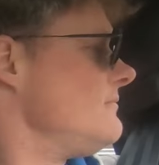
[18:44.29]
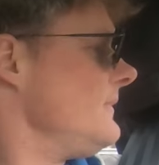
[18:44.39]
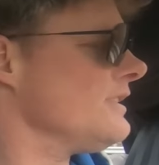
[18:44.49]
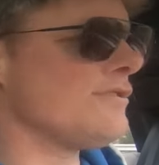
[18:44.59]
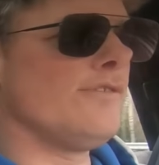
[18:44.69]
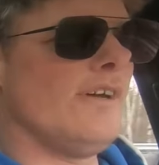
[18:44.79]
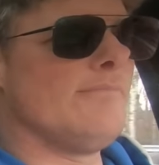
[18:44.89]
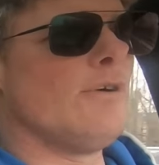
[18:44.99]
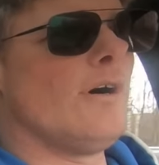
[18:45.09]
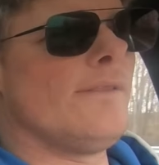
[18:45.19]
the truth was
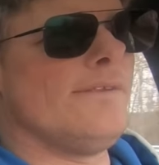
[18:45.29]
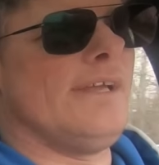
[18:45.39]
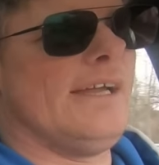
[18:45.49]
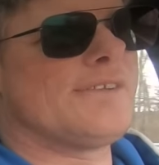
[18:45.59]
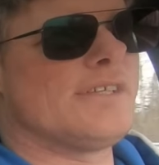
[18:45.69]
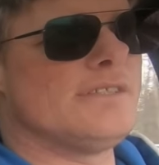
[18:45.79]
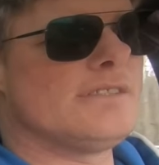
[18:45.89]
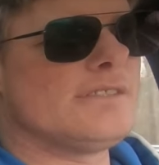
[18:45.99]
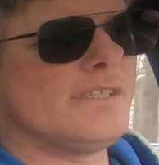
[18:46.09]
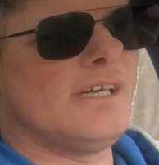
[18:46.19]
more than that
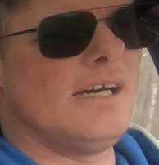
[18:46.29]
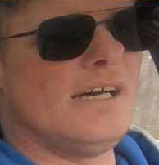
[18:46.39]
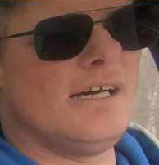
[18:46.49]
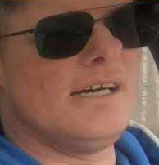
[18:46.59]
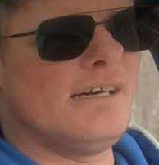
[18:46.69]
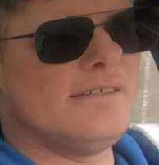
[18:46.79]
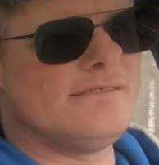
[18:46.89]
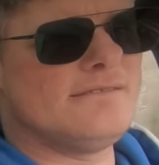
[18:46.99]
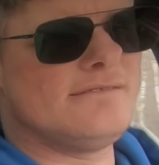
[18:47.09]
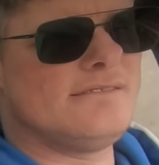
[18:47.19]
because uh,
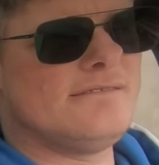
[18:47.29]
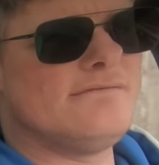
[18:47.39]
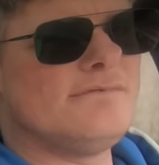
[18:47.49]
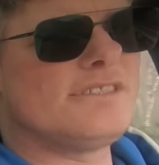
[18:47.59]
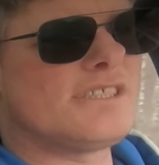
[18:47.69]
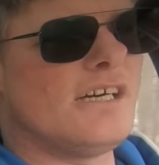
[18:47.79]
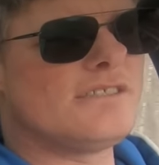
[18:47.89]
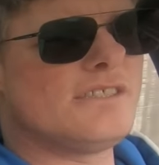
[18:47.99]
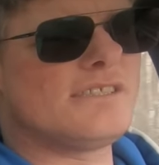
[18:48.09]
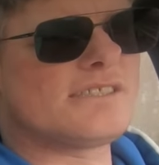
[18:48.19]
the
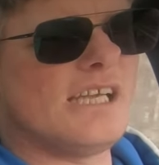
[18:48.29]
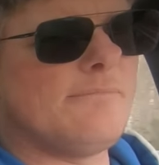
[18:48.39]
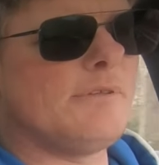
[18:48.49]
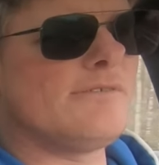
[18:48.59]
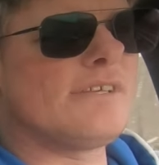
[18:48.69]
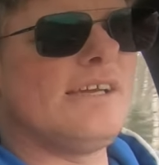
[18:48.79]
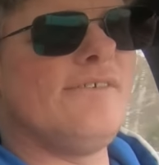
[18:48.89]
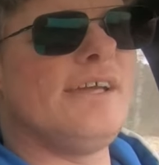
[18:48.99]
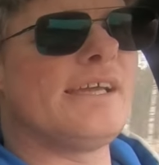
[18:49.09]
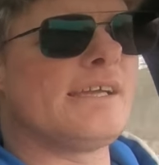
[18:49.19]
charger is capable of
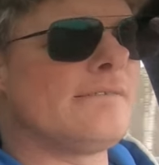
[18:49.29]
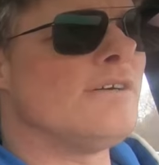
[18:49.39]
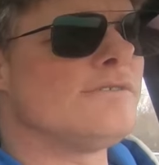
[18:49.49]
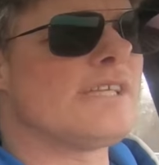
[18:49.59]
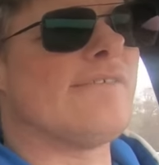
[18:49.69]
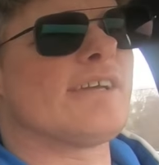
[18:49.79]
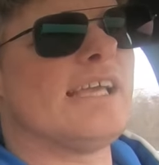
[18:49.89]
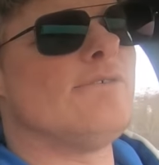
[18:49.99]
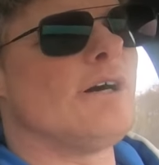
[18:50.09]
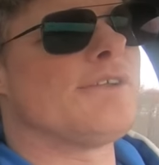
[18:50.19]
giving so 7
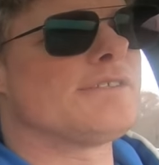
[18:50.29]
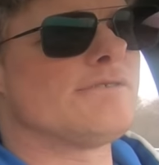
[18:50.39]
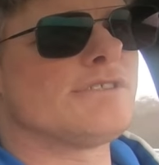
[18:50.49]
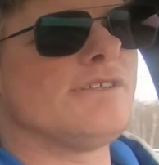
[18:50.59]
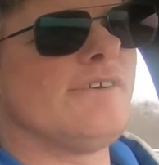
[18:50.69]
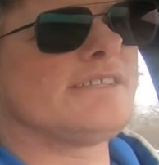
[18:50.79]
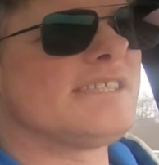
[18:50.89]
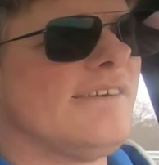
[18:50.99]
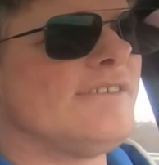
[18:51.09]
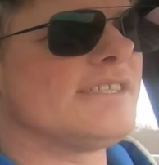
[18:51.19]
kilowatts. So it should
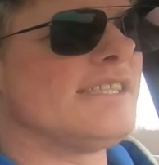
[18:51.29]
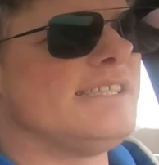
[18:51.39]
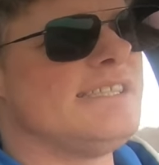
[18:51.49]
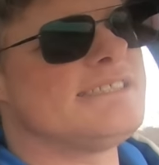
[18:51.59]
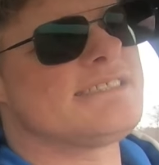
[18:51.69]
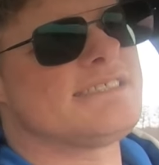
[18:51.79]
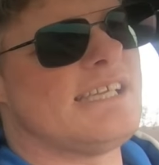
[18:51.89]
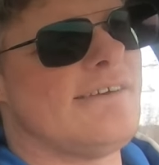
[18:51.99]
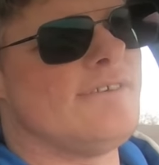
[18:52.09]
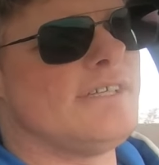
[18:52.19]
have given at least
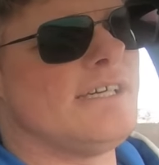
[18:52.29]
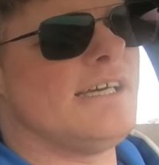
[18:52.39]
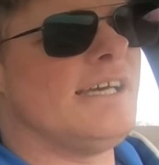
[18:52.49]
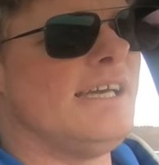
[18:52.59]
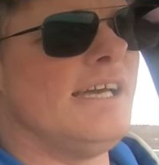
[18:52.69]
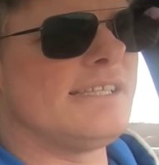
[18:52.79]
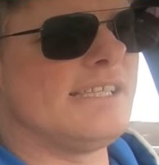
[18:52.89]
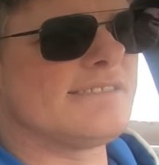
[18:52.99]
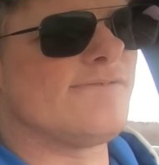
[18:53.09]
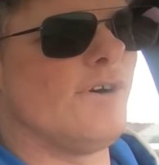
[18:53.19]
7 at
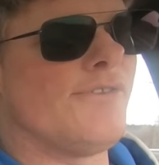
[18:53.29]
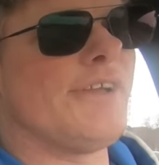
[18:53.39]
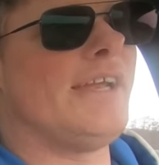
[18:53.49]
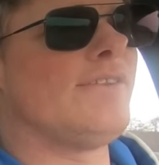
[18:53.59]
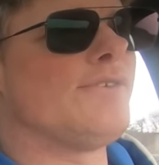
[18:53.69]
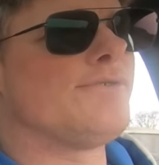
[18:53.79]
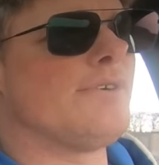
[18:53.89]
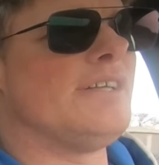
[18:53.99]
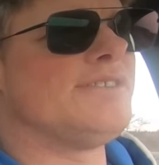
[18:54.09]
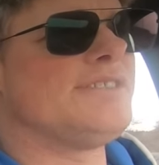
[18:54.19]
least 14 to
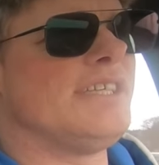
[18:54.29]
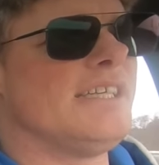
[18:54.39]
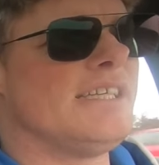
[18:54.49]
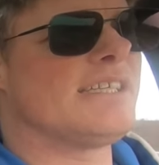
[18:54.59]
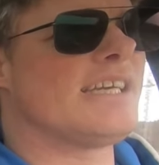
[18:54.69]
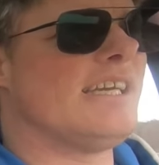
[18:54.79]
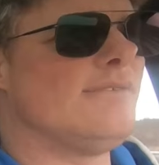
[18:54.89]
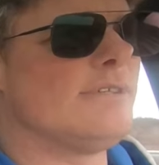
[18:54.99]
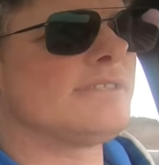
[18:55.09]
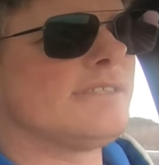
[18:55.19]
20
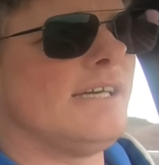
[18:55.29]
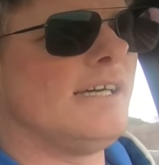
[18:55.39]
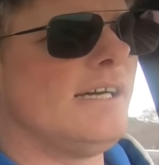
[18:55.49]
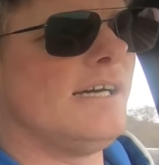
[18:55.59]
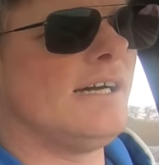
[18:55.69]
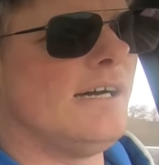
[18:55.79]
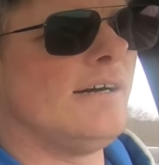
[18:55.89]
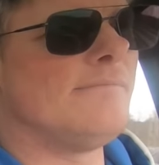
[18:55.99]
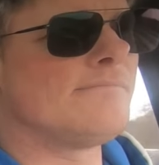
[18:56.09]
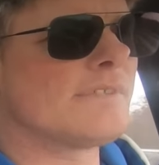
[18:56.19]
kilowatt
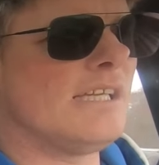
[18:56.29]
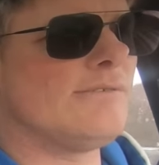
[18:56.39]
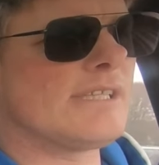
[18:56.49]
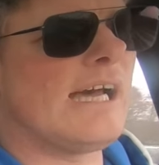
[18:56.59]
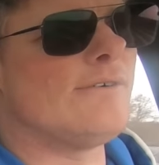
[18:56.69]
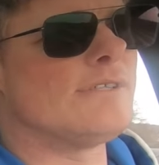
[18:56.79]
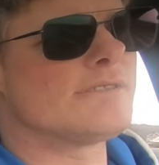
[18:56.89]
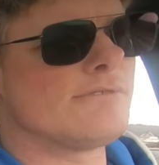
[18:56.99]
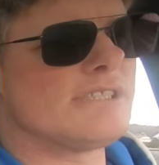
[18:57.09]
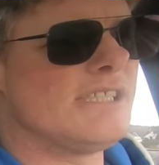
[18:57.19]
um, kilowatt
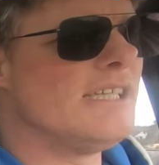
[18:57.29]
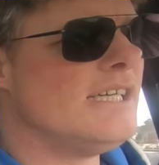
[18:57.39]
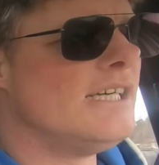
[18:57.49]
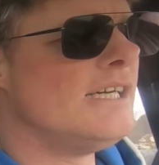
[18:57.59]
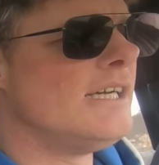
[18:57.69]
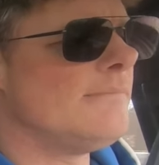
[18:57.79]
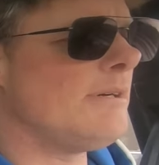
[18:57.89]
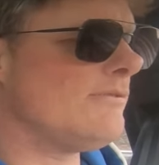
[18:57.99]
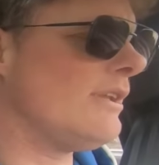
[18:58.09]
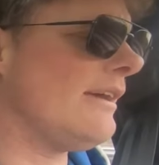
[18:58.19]
hours, which,
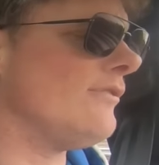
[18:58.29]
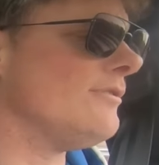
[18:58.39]
but whatever.